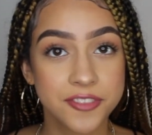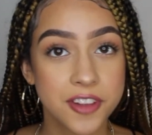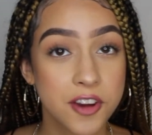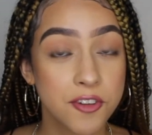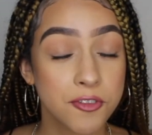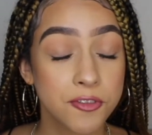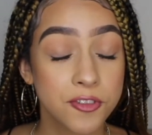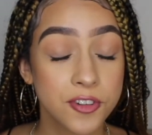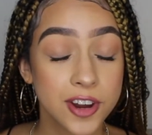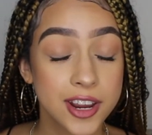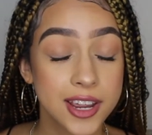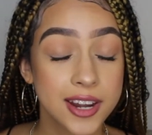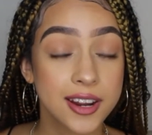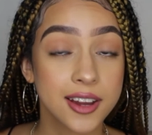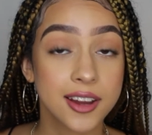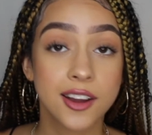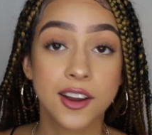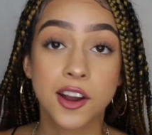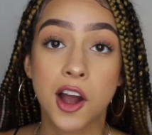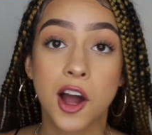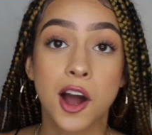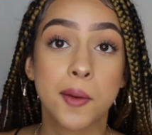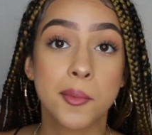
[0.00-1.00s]
feel free to
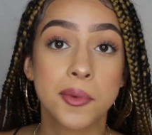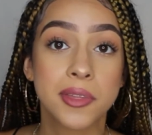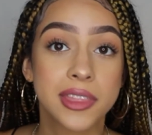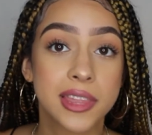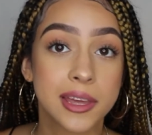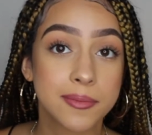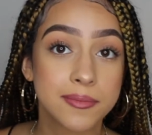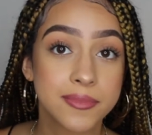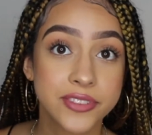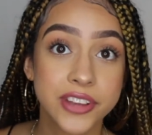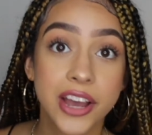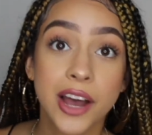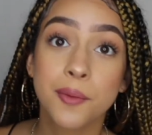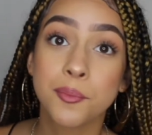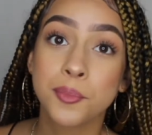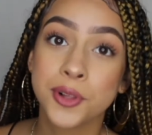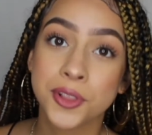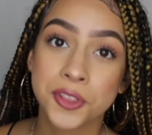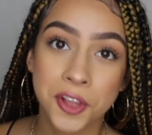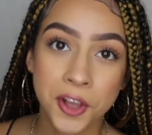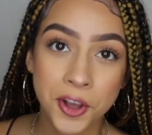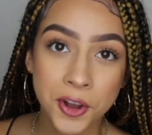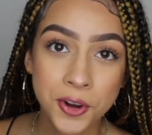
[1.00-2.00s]
comment them down
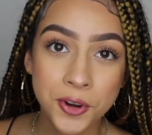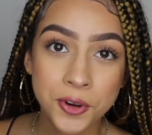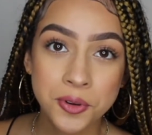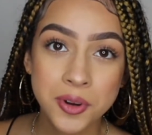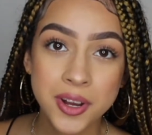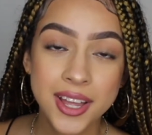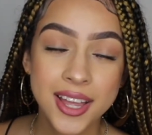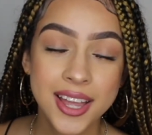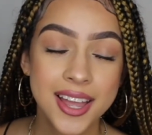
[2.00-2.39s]
below